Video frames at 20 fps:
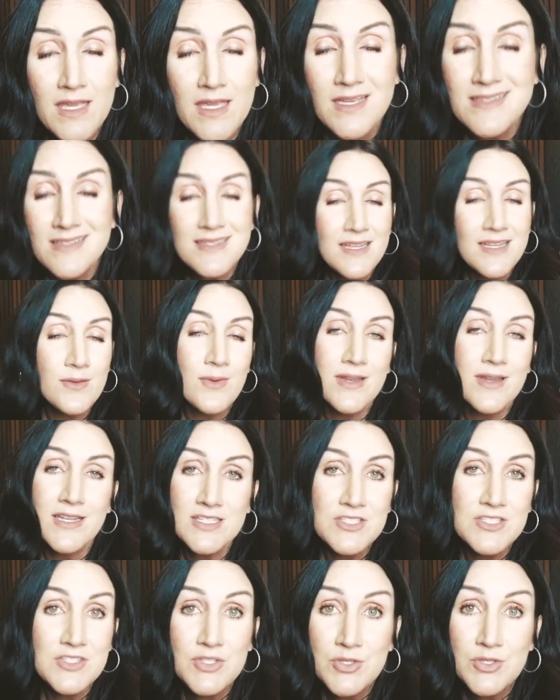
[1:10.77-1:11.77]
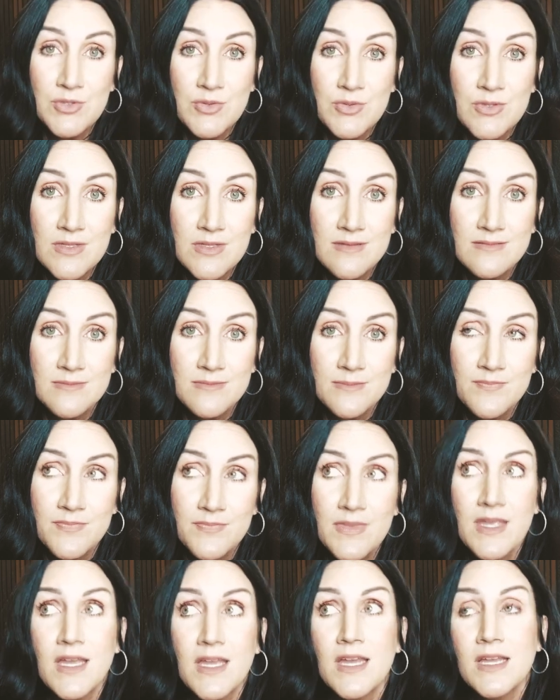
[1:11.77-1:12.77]
Because I don't want to get sued.
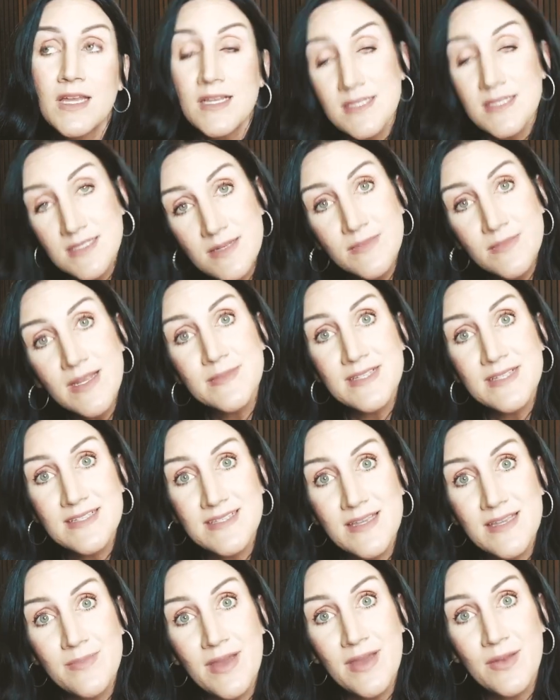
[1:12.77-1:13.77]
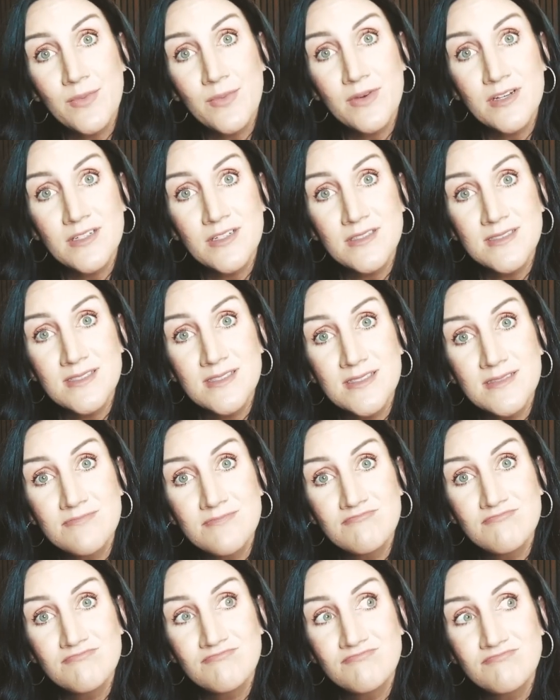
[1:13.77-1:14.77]
Because sometimes I say bad words.
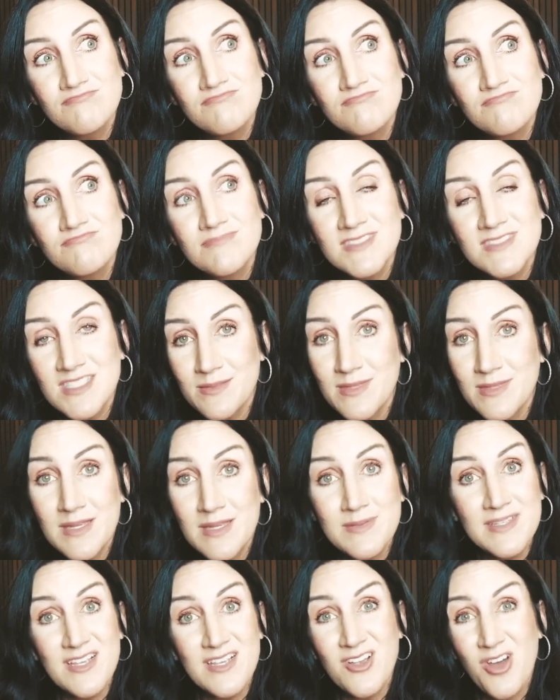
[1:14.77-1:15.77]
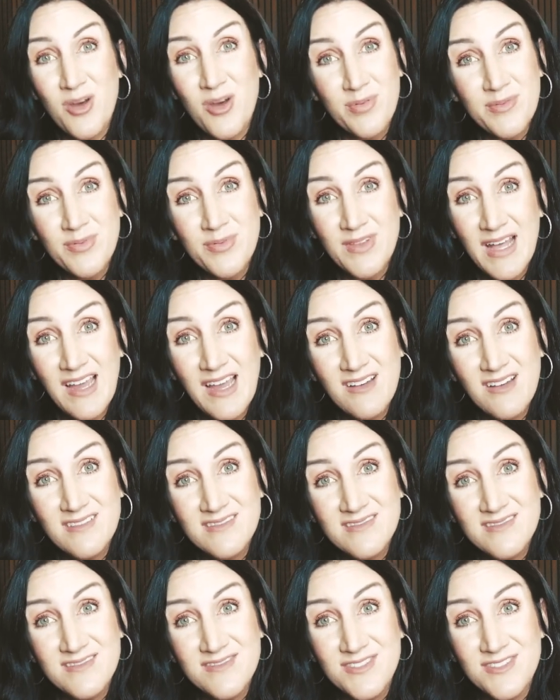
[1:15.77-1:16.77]
And sometimes I call people
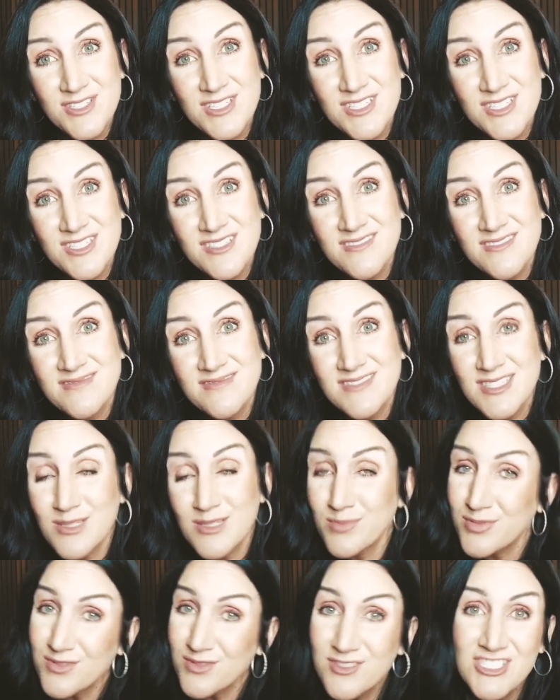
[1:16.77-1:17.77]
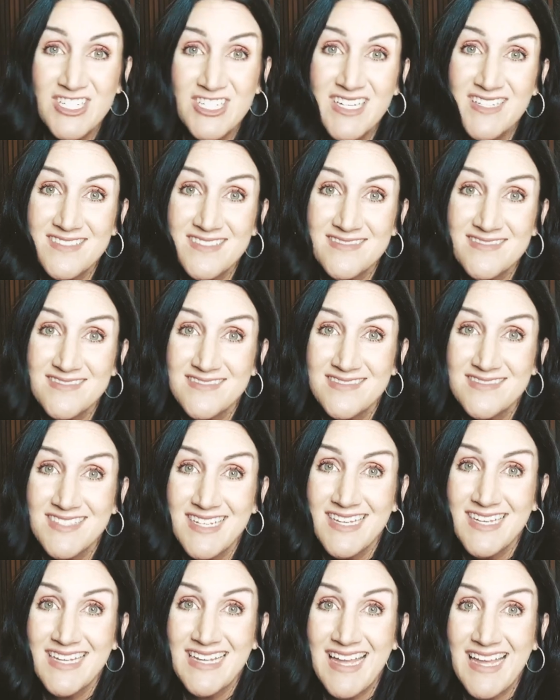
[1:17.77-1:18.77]
out for their bullshit.
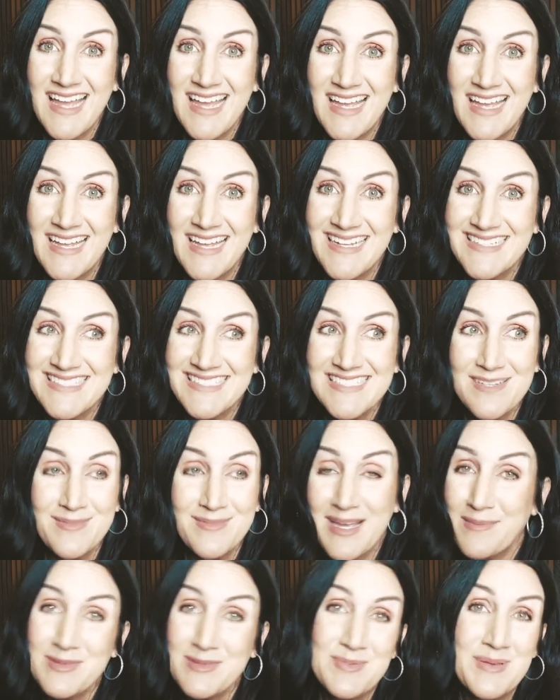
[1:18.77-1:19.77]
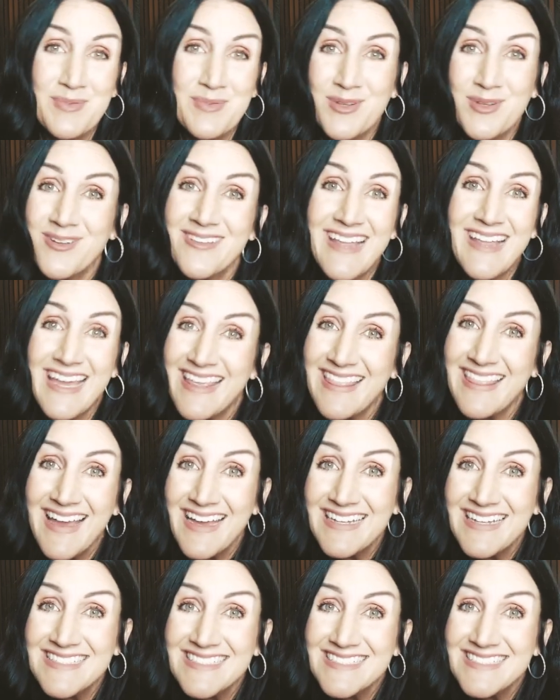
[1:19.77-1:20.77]
And sometimes people don't like
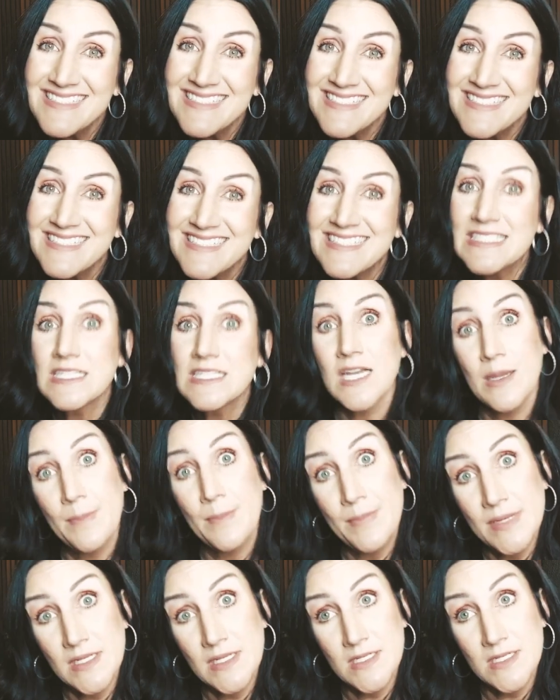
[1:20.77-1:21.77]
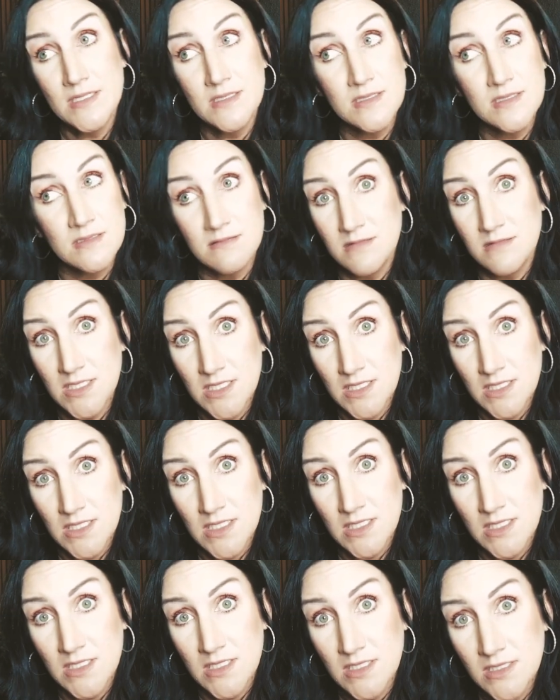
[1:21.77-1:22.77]
that. Companies don't like
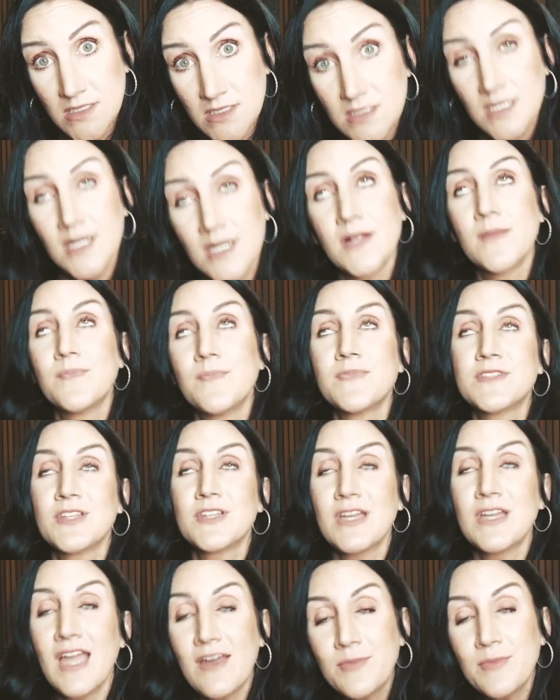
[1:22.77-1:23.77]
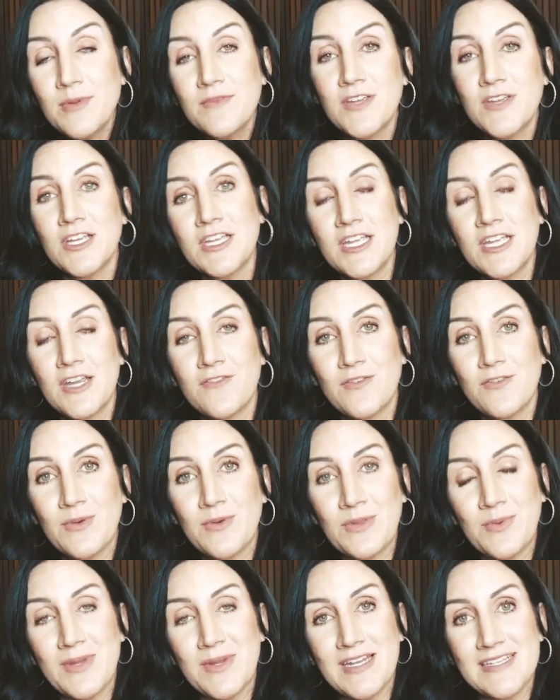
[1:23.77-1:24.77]
that. So I have to be very careful
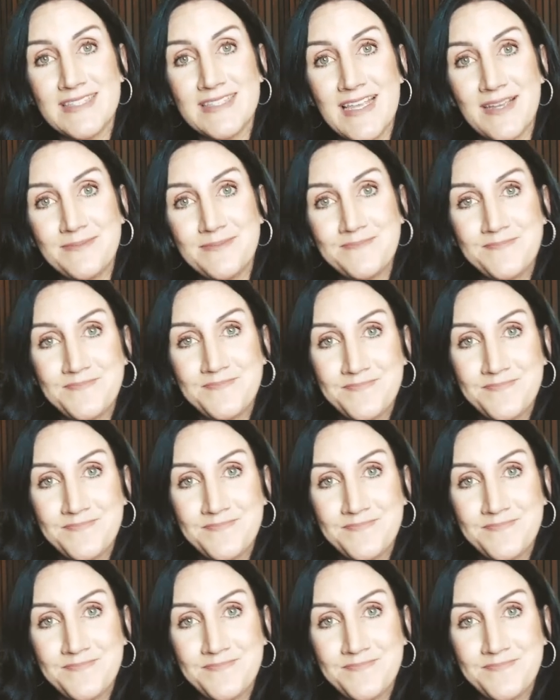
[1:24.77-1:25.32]
with what I say.